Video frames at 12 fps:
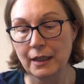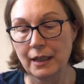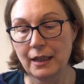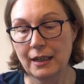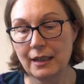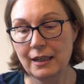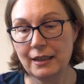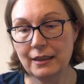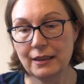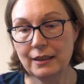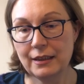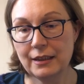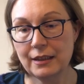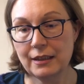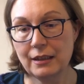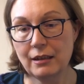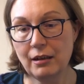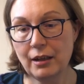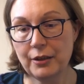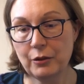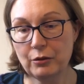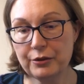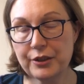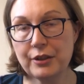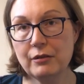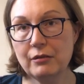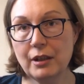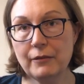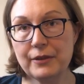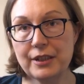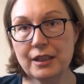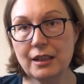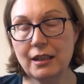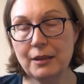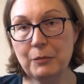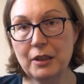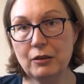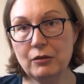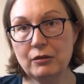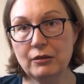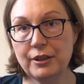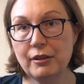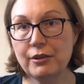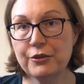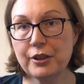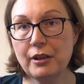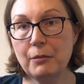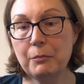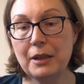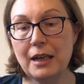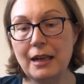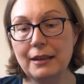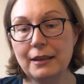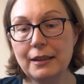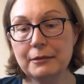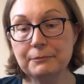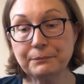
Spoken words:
And I was at my local yarn shop and